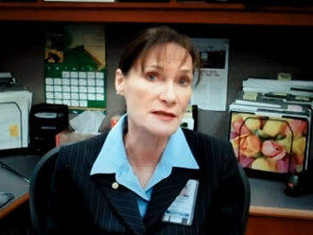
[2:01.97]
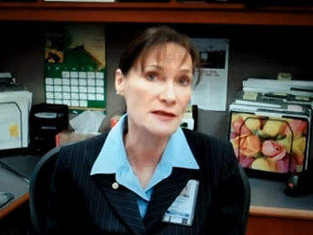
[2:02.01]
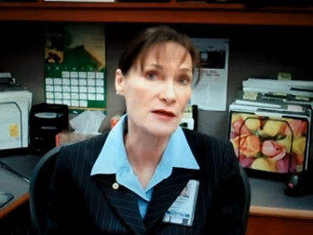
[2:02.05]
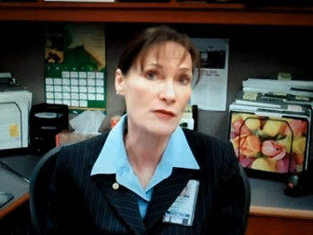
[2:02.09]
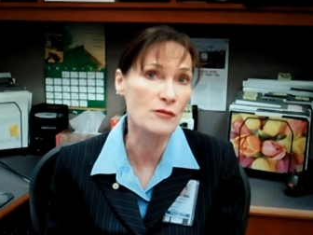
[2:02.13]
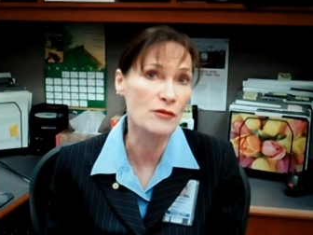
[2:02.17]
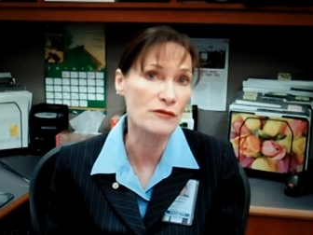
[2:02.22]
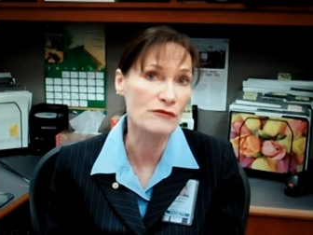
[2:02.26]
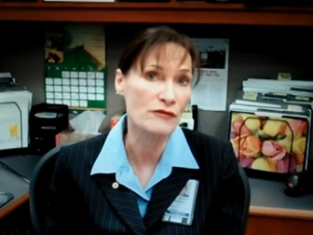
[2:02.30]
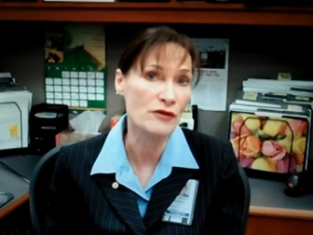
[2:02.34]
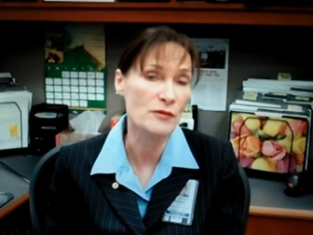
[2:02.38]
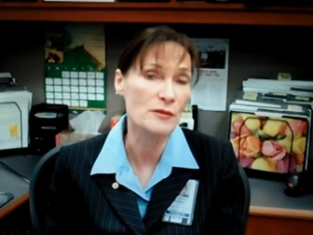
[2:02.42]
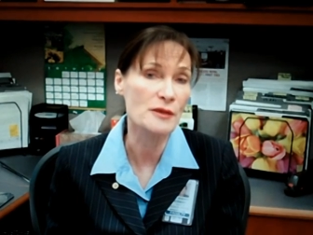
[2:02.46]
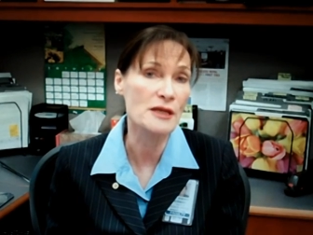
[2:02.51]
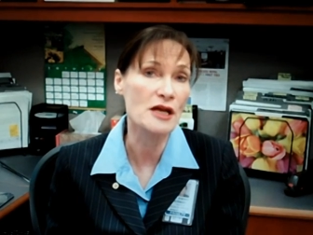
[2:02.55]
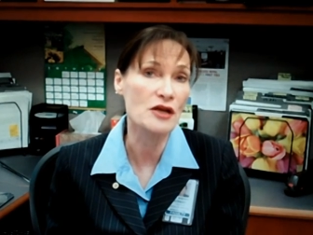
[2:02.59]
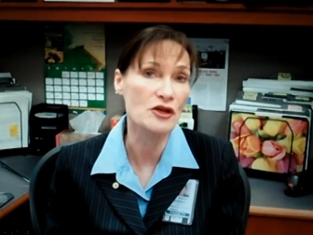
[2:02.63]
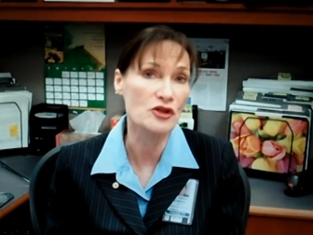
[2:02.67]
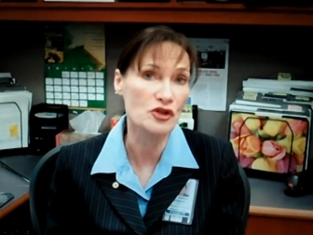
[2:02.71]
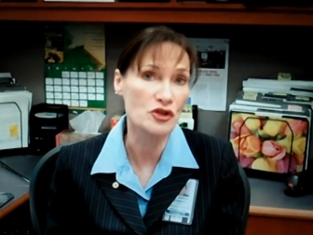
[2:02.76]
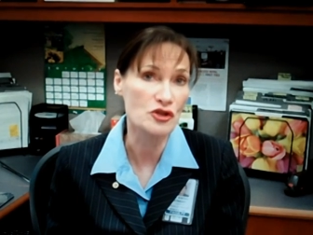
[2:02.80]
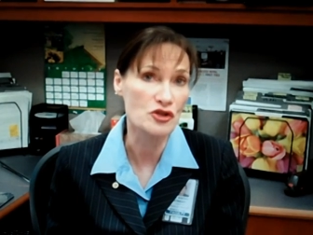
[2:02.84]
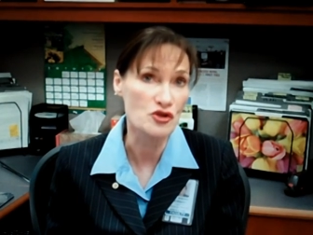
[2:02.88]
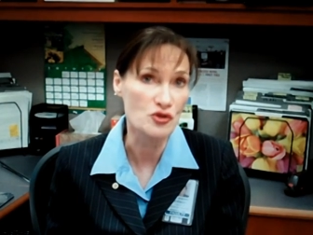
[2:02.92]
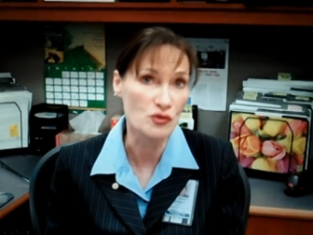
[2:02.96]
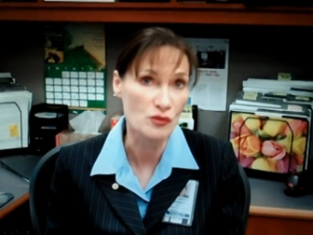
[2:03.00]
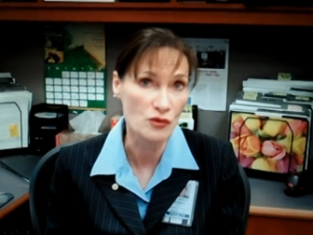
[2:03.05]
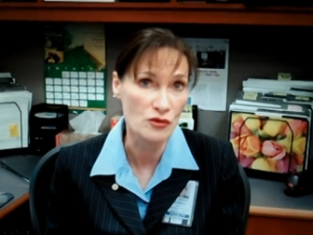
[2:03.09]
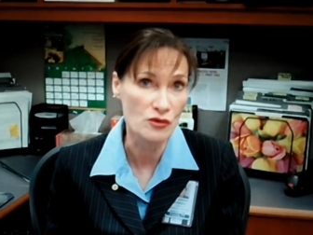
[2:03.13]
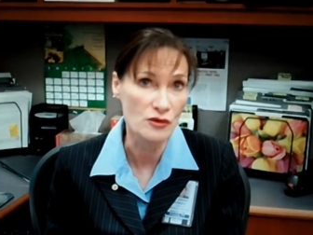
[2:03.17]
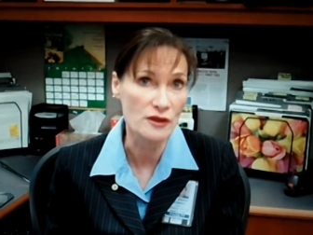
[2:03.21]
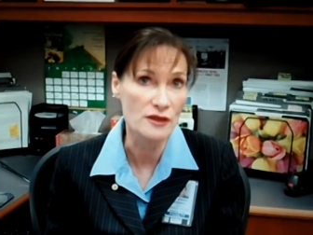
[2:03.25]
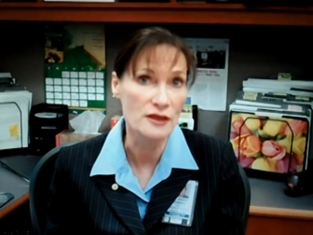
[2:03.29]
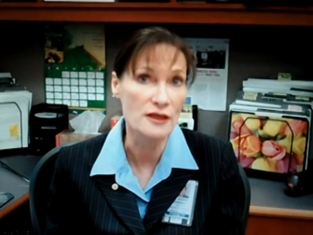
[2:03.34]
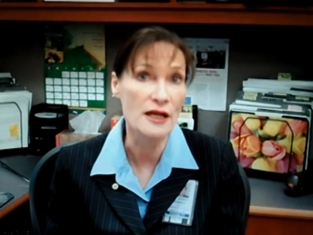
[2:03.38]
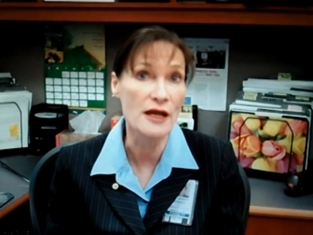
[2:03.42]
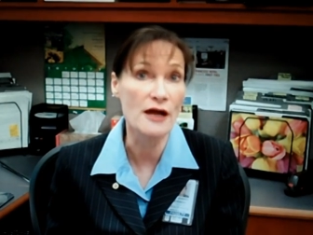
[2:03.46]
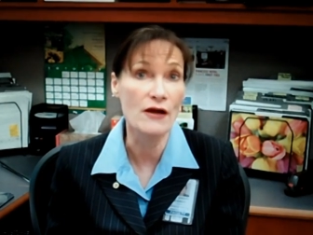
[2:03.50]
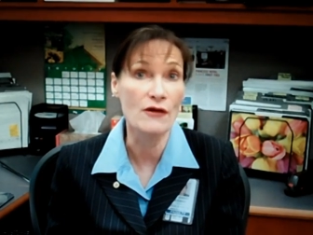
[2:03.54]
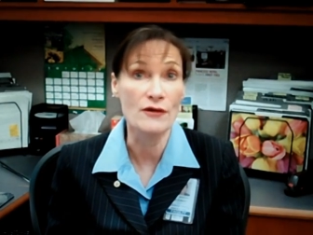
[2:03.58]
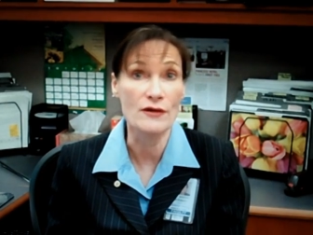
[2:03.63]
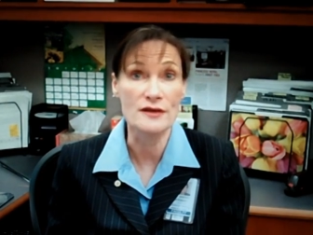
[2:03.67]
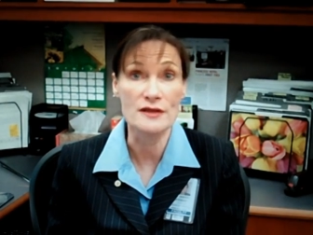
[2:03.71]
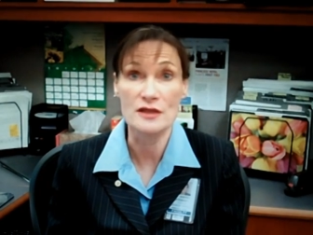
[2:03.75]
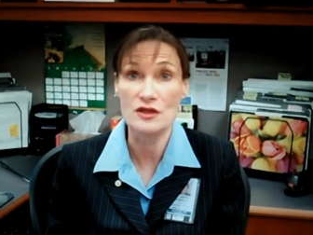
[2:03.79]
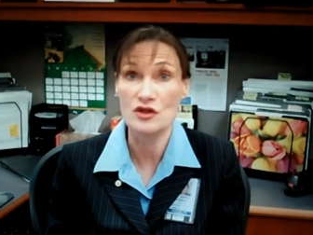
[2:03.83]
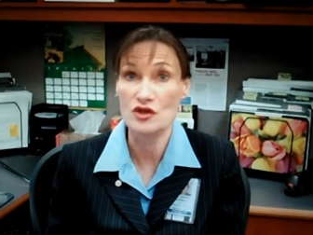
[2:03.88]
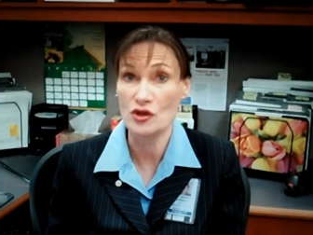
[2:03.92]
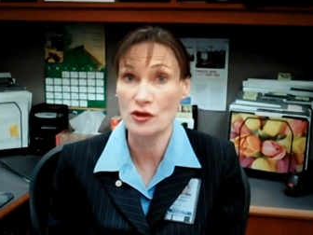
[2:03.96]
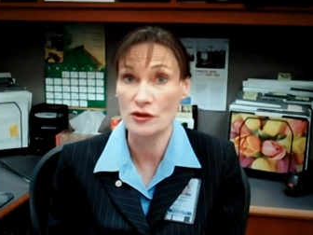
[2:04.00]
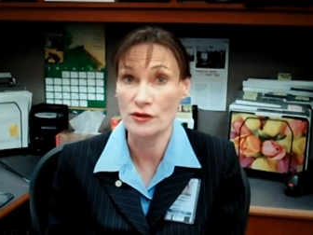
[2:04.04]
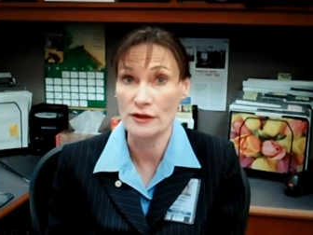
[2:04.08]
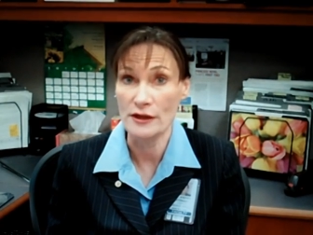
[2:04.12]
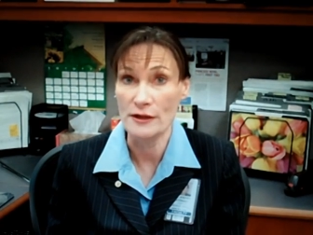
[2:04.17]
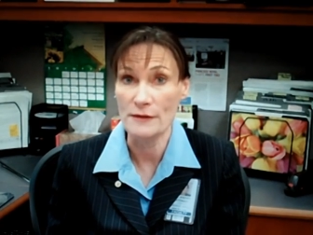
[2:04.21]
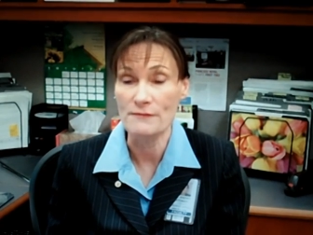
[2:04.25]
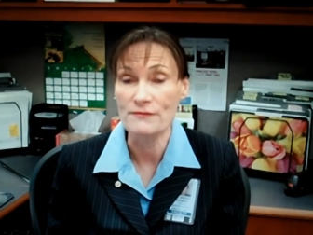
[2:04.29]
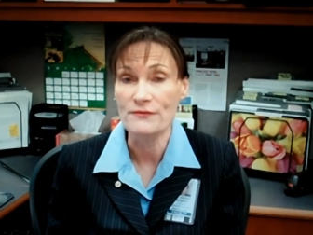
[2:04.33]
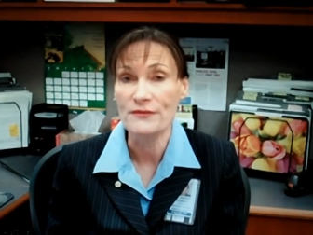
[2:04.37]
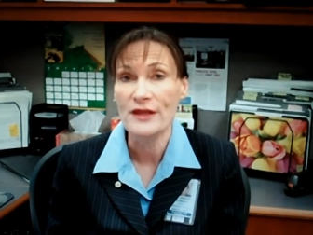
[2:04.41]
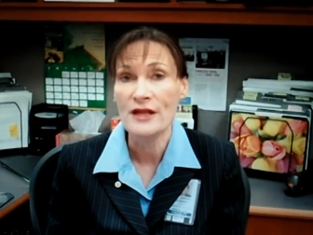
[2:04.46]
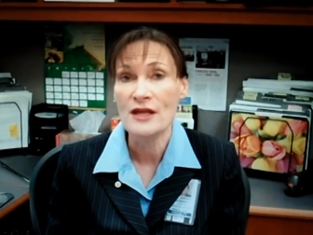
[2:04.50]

is coming from and how to control it and how it started.